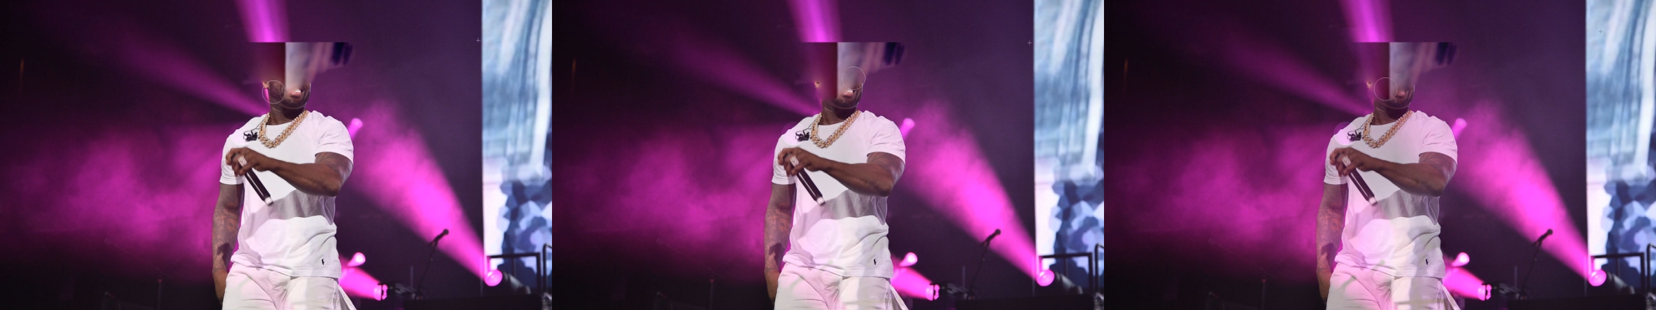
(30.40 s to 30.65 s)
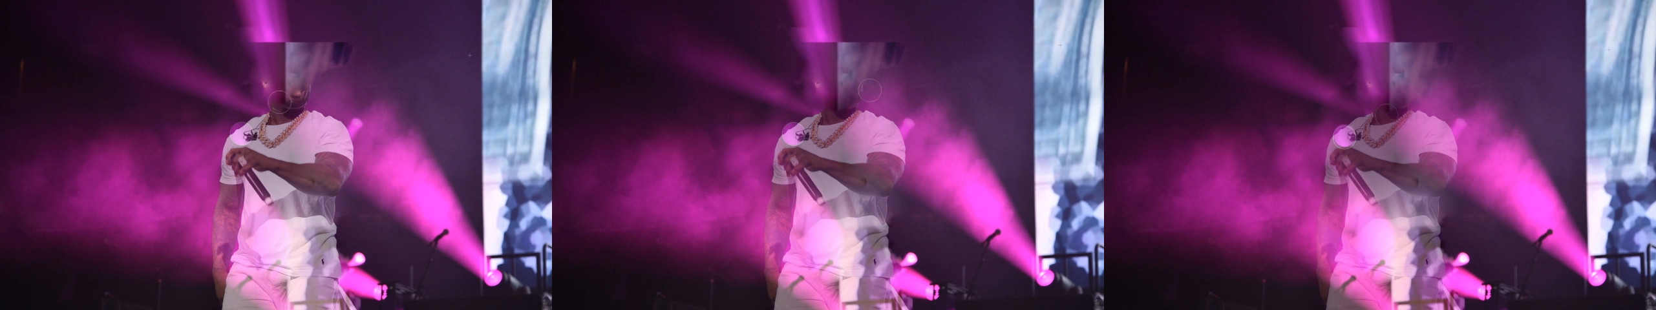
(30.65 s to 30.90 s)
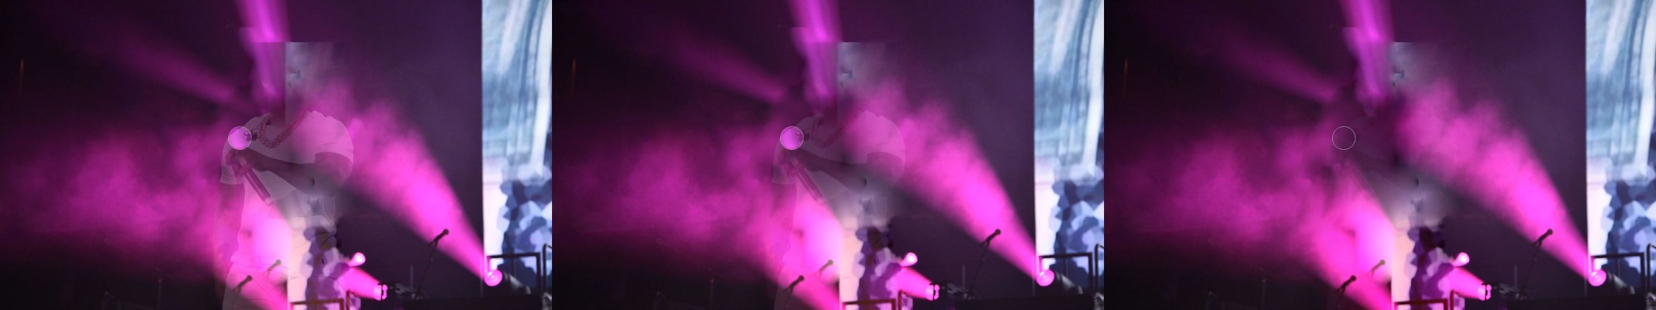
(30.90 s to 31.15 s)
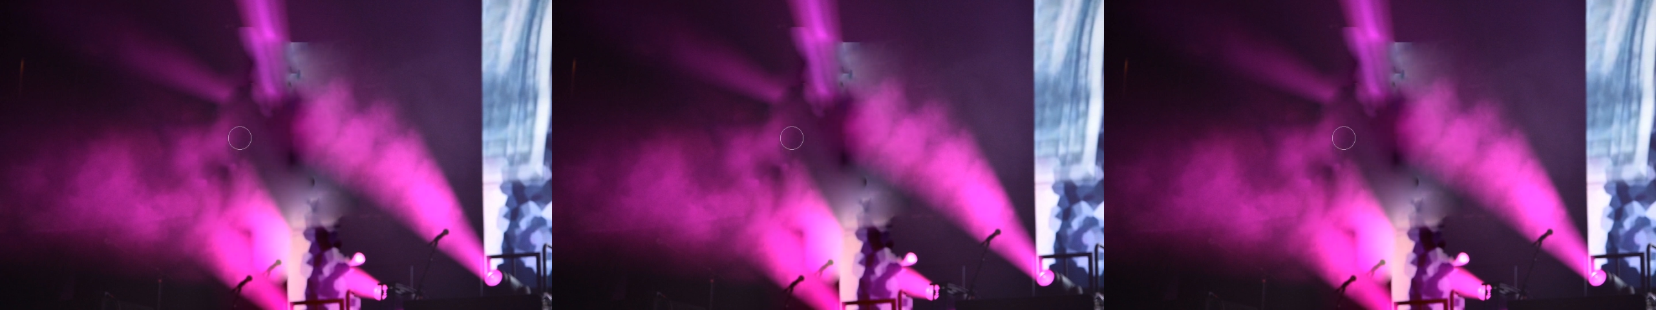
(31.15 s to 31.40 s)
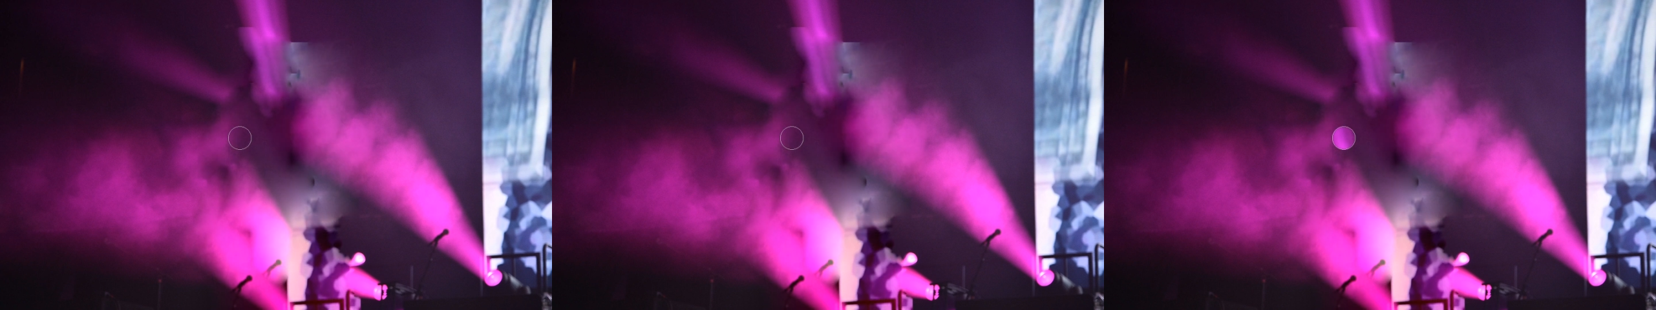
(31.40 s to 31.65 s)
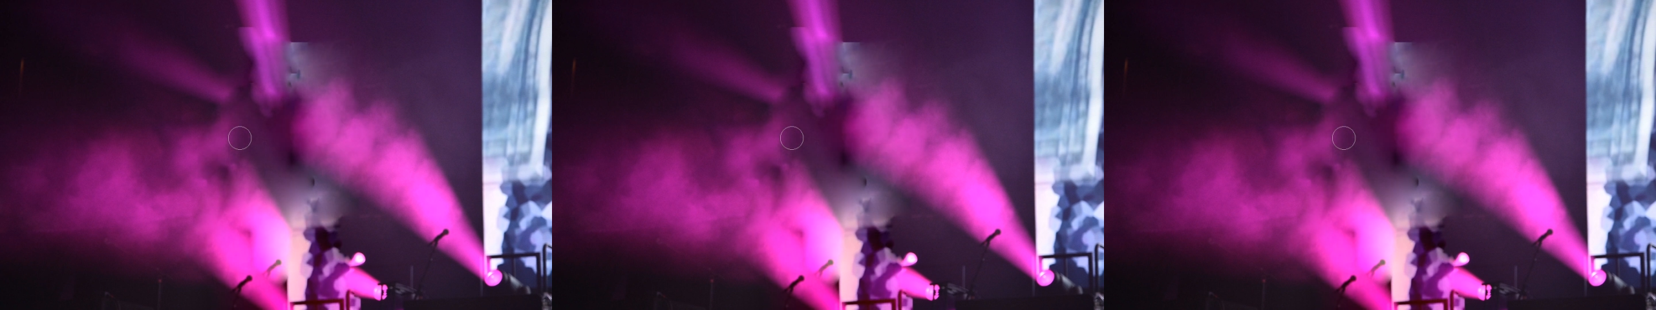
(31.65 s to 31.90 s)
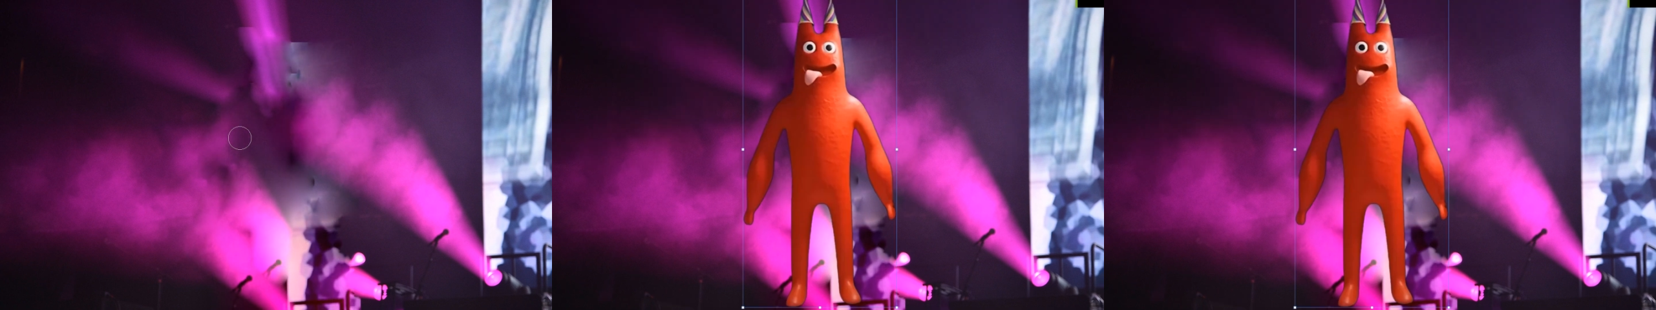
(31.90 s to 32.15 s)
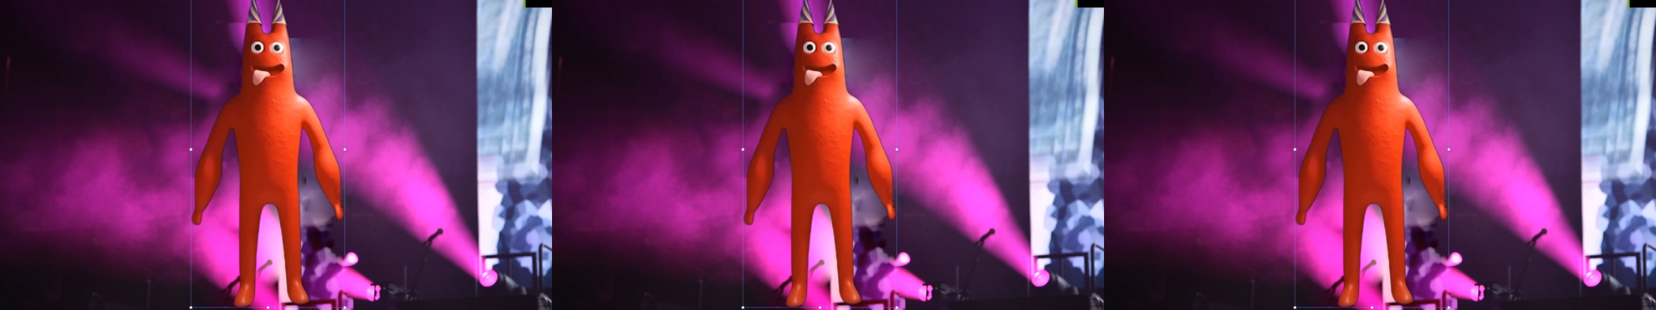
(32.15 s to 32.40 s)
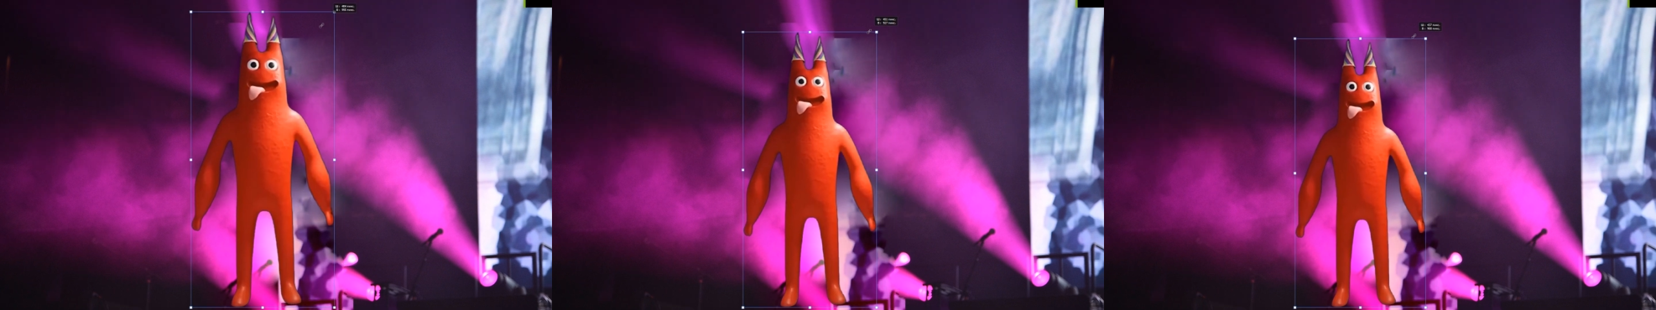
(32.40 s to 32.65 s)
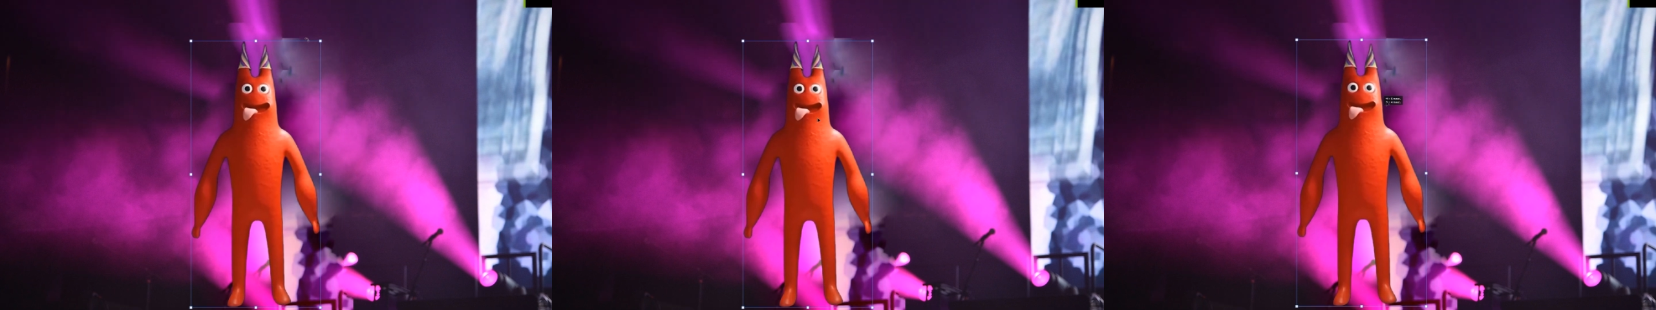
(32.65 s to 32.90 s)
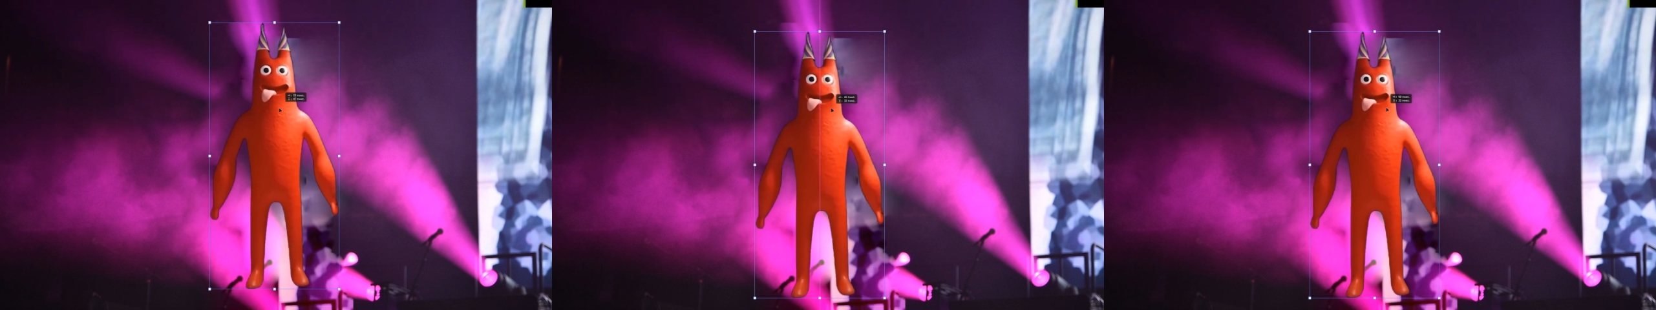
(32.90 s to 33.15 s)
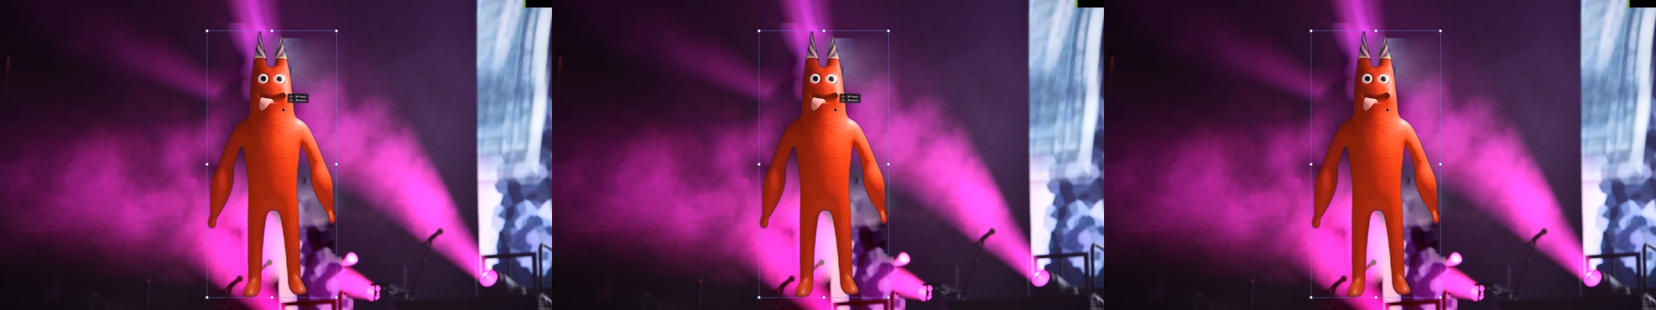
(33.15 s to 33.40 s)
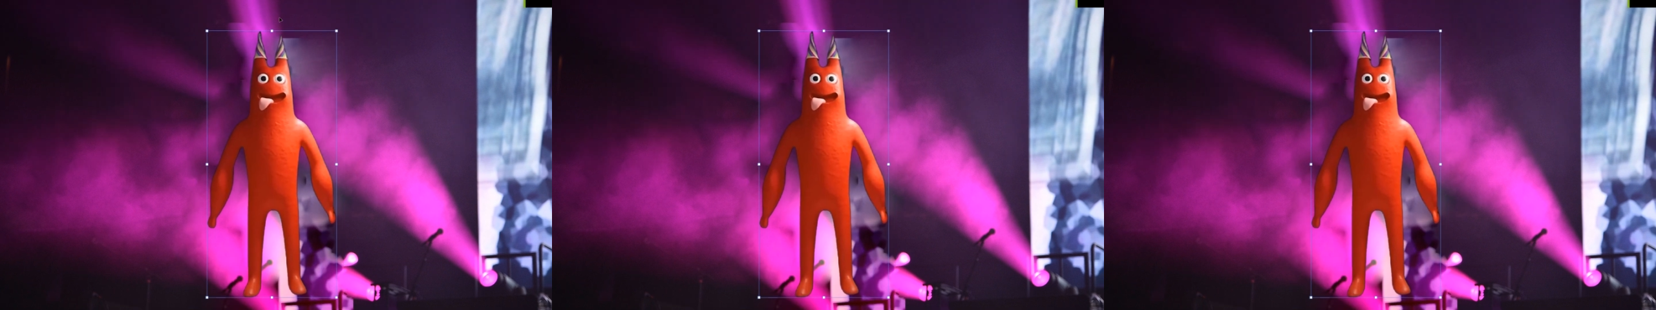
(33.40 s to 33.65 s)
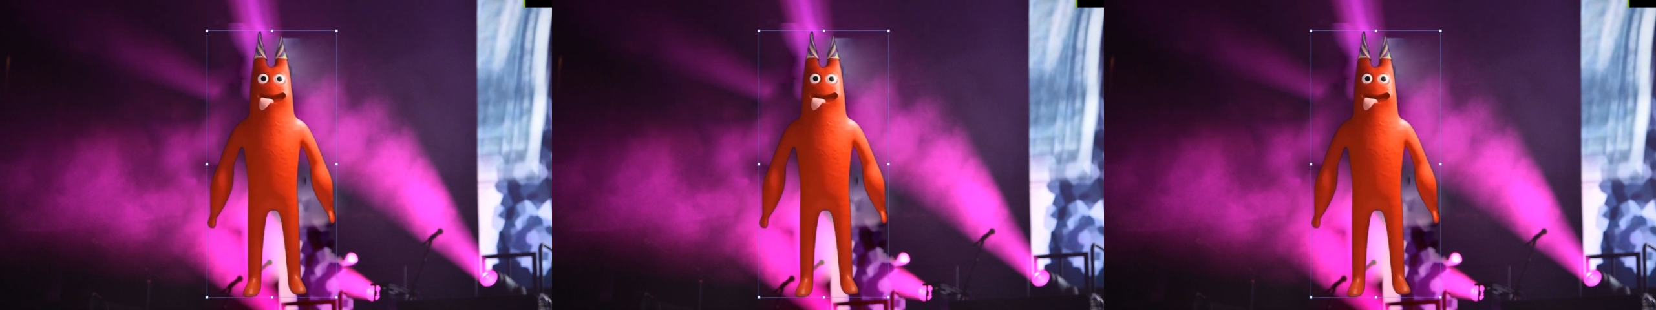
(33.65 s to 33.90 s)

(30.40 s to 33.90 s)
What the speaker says: [unreadable: no face in view]